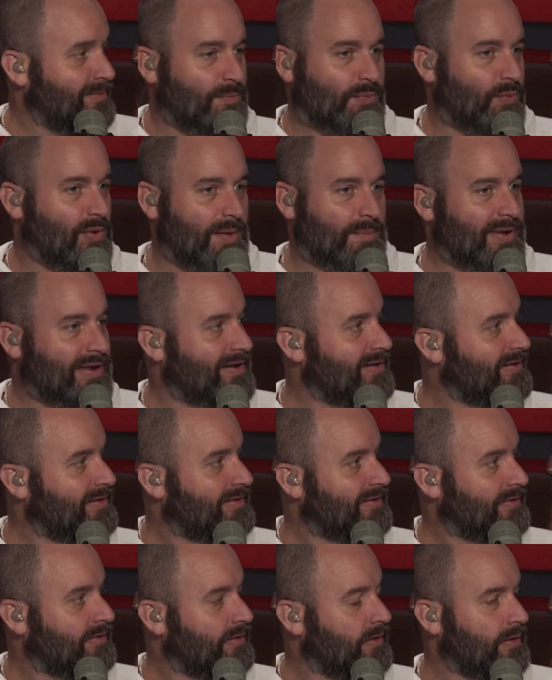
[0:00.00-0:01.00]
In the
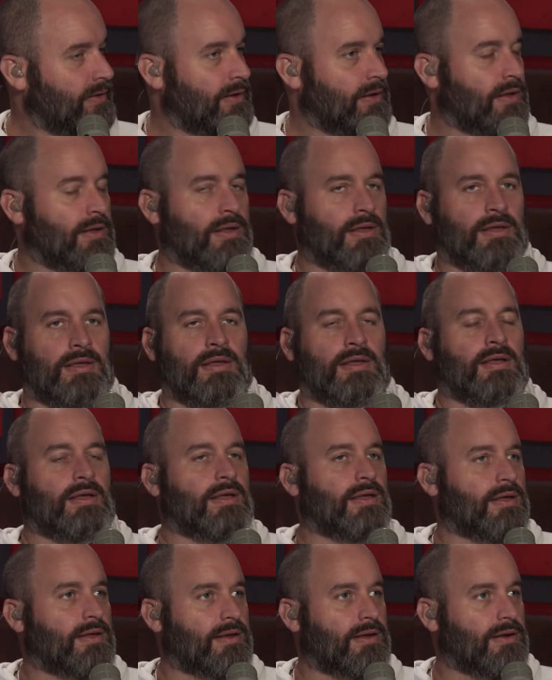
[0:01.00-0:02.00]
shower? You
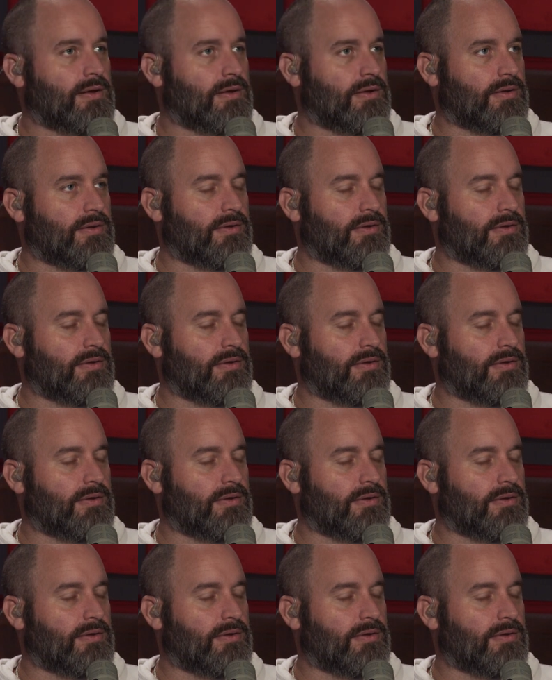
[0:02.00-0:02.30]
can't.